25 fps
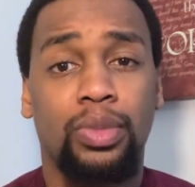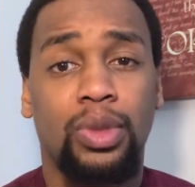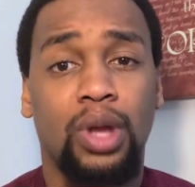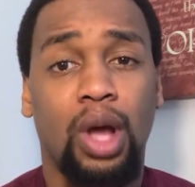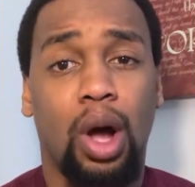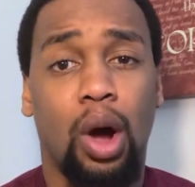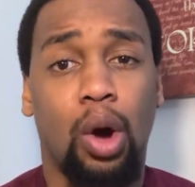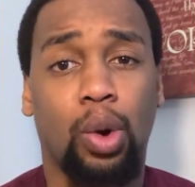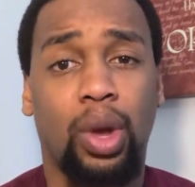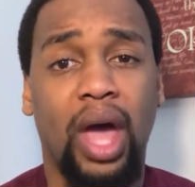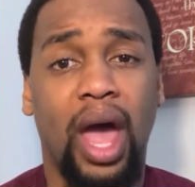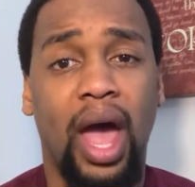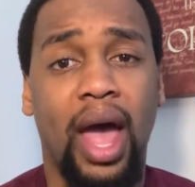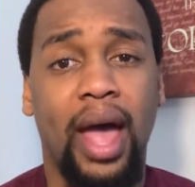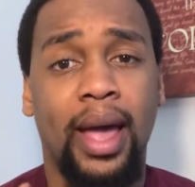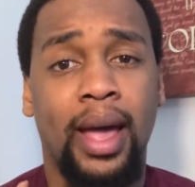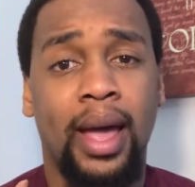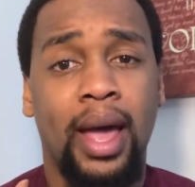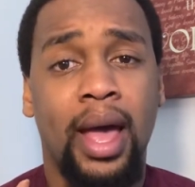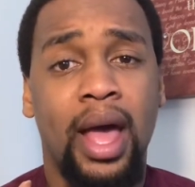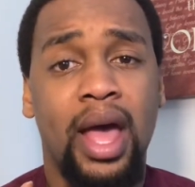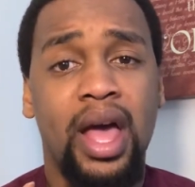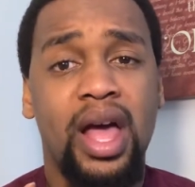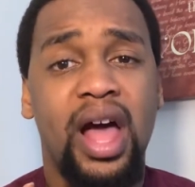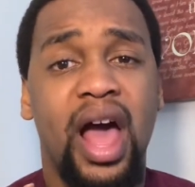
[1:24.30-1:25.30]
okay,
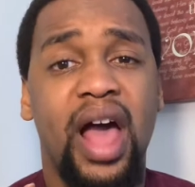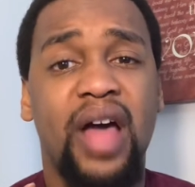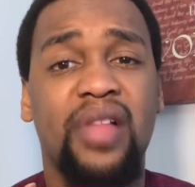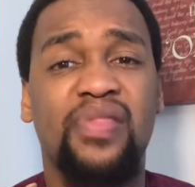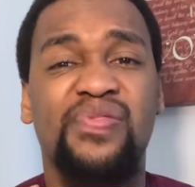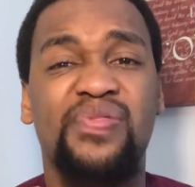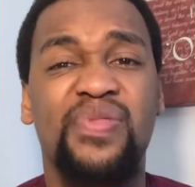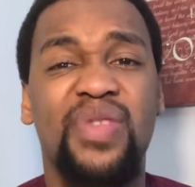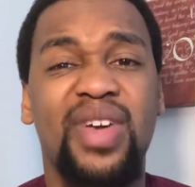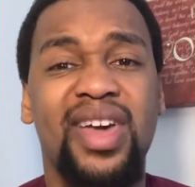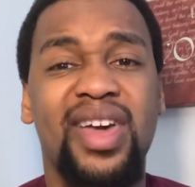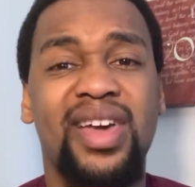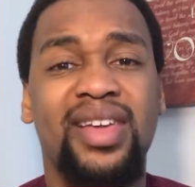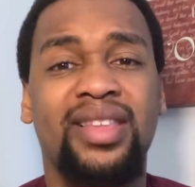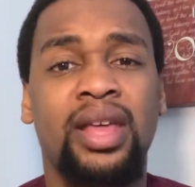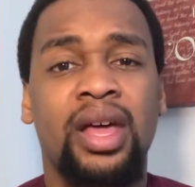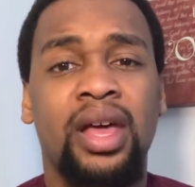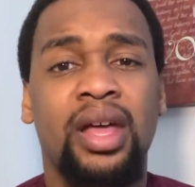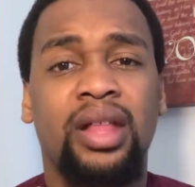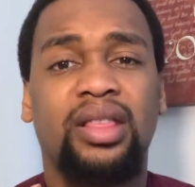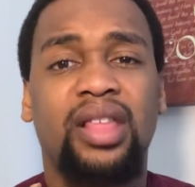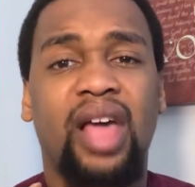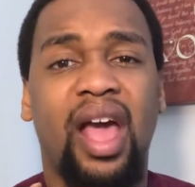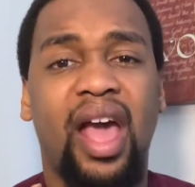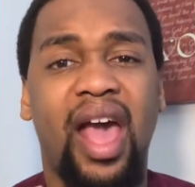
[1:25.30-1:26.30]
and then
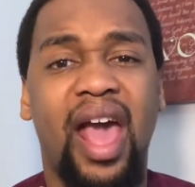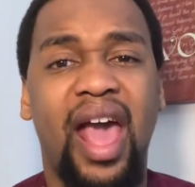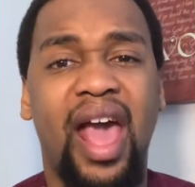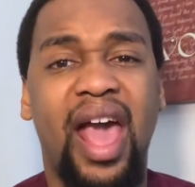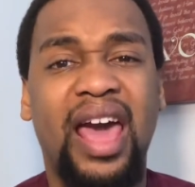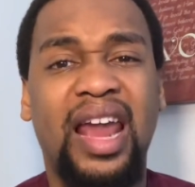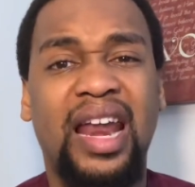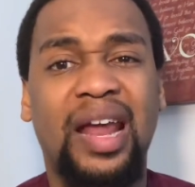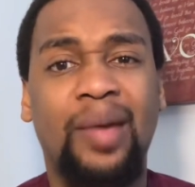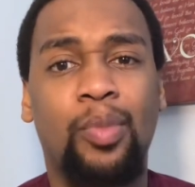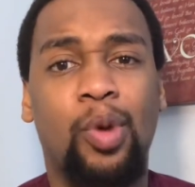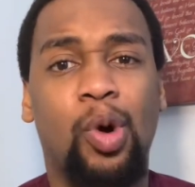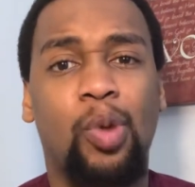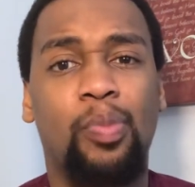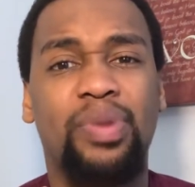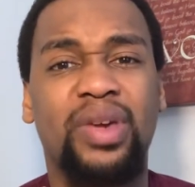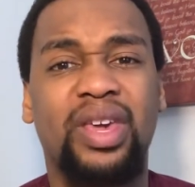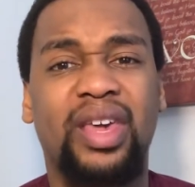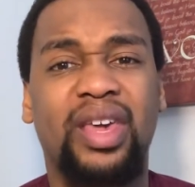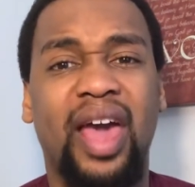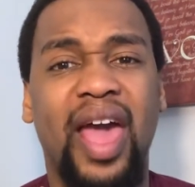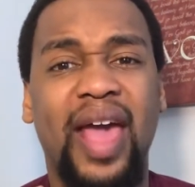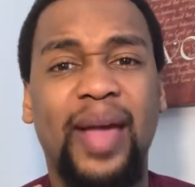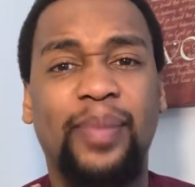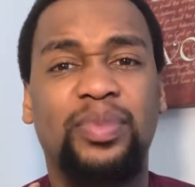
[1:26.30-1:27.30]
the animal
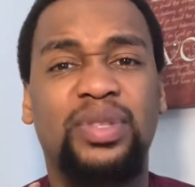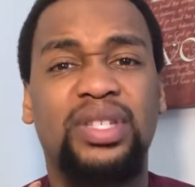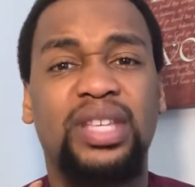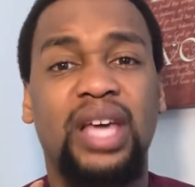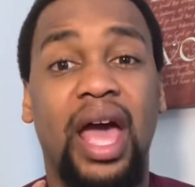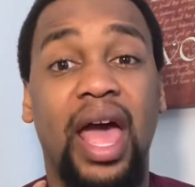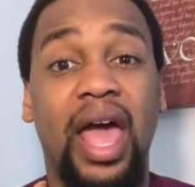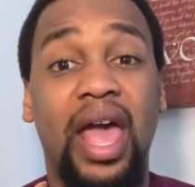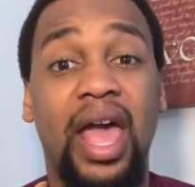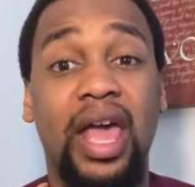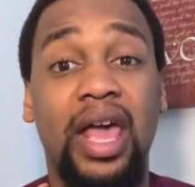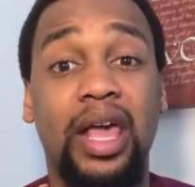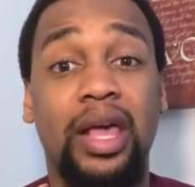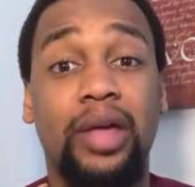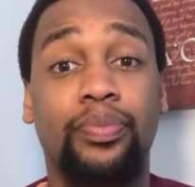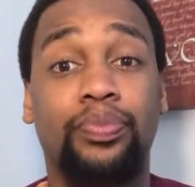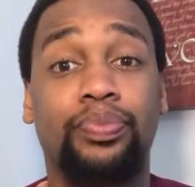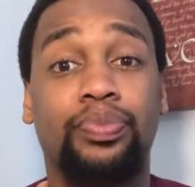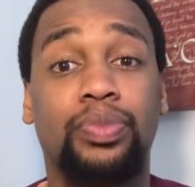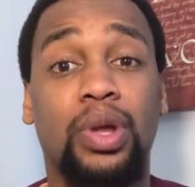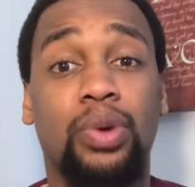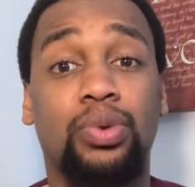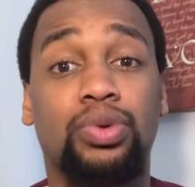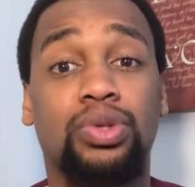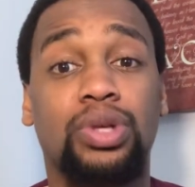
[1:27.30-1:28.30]
became tame.
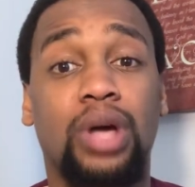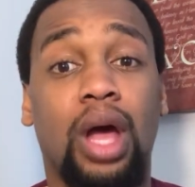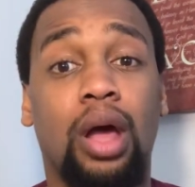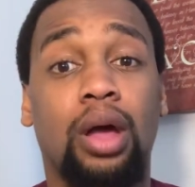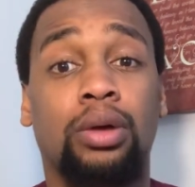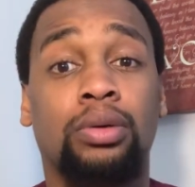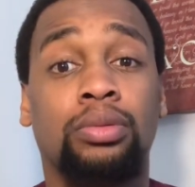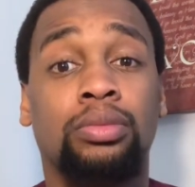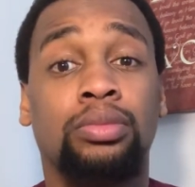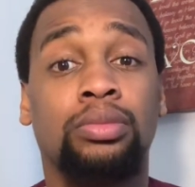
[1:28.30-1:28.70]
It was like,